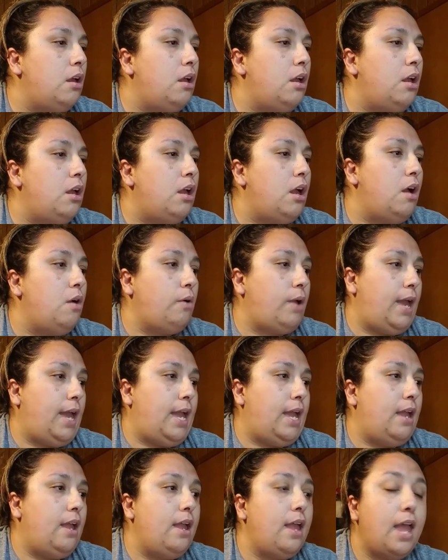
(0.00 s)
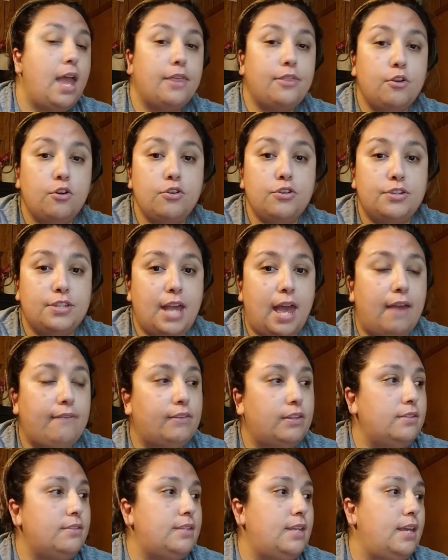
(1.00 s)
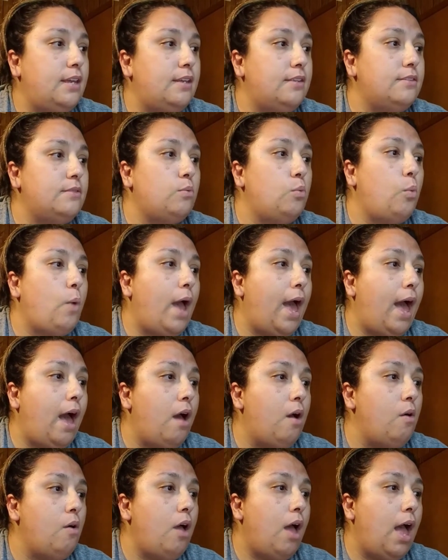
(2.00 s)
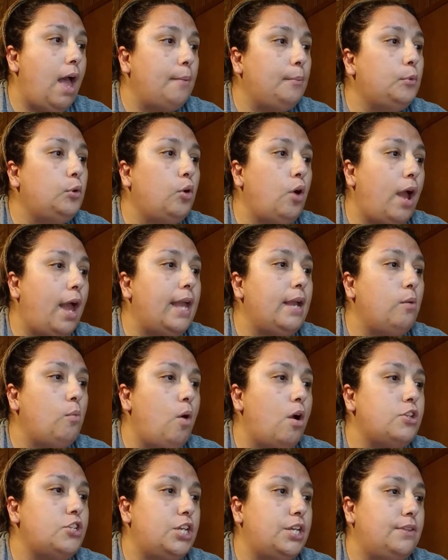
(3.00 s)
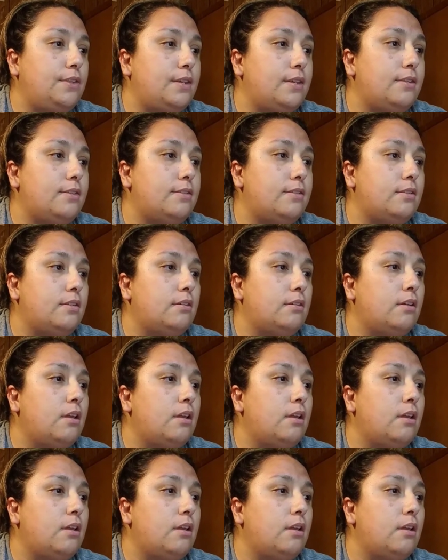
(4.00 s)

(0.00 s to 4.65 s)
Okay, Heather Savin says, wow, I'm crying watching this.